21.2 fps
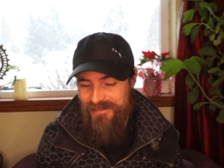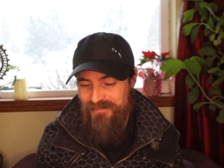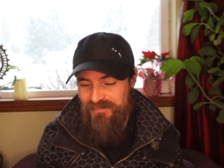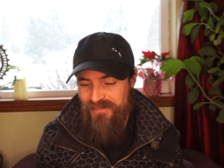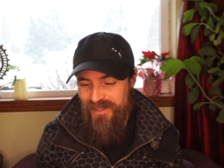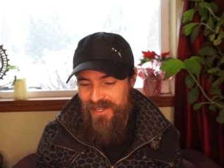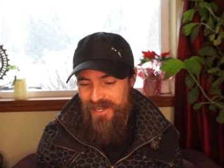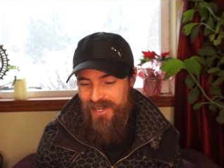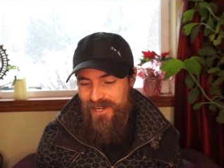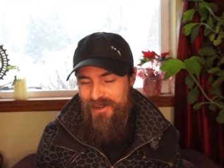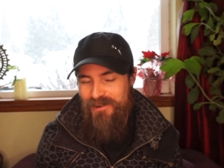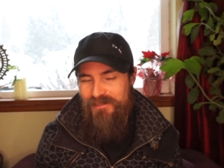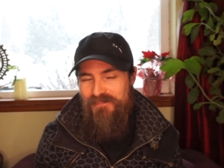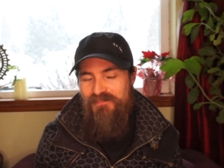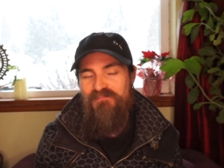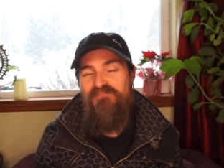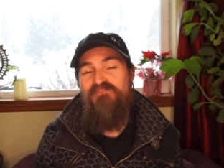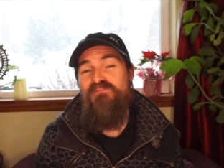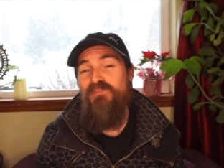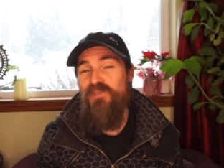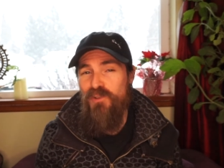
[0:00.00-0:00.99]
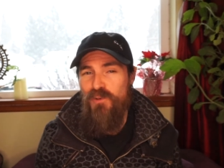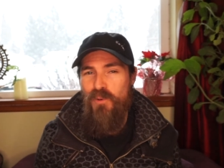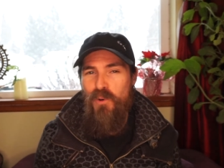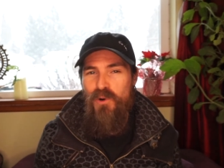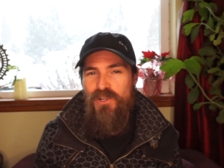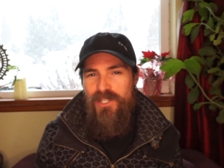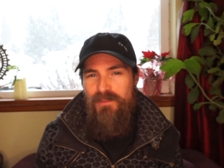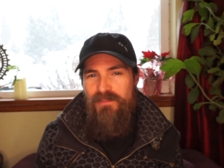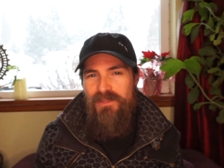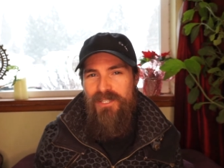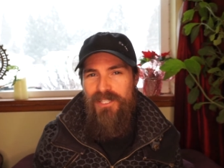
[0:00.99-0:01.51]
Of
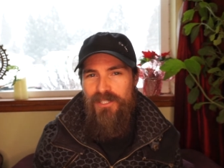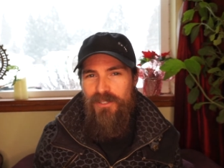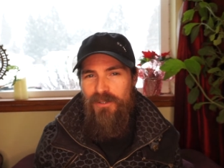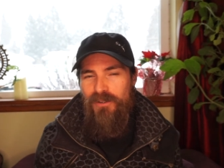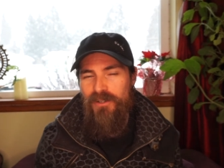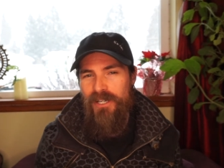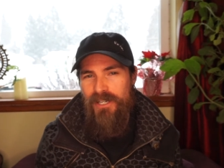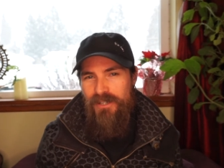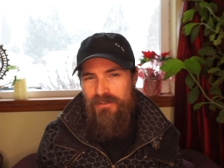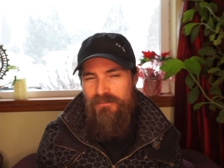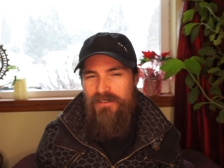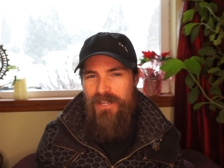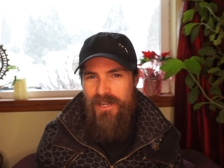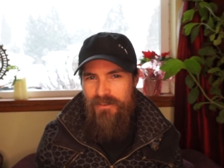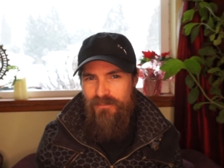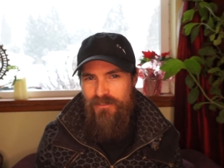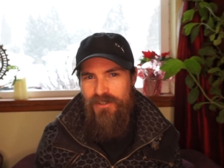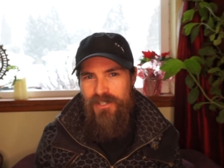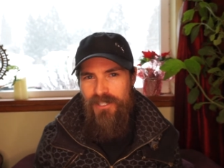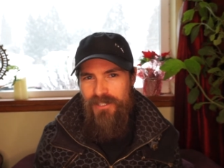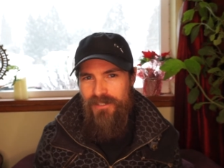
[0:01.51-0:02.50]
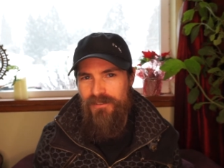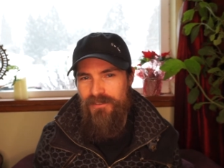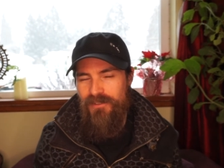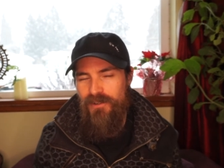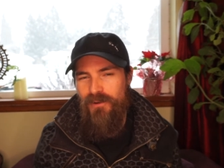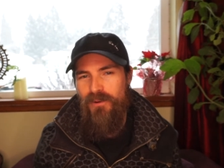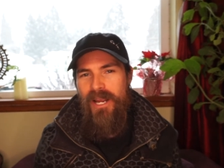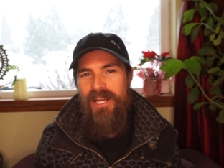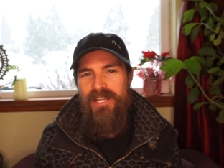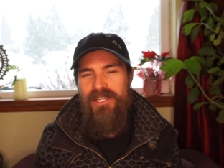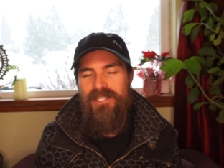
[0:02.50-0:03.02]
course, I'm still kind of favoring the
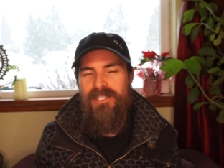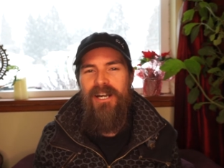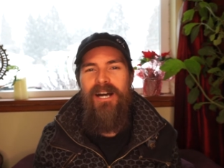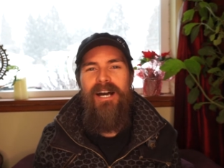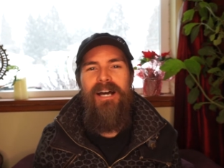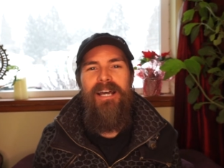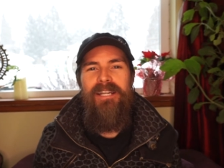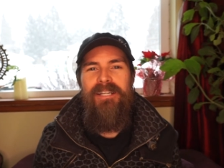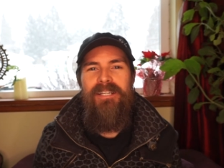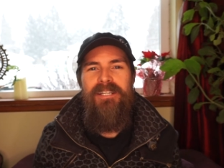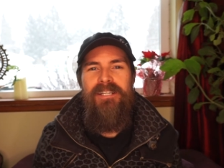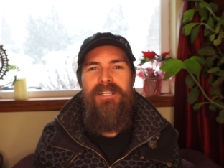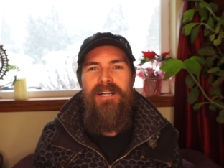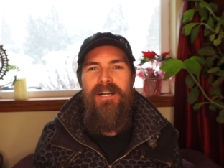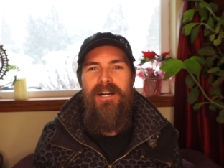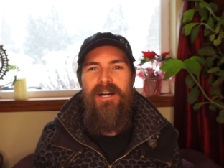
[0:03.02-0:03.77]
right side,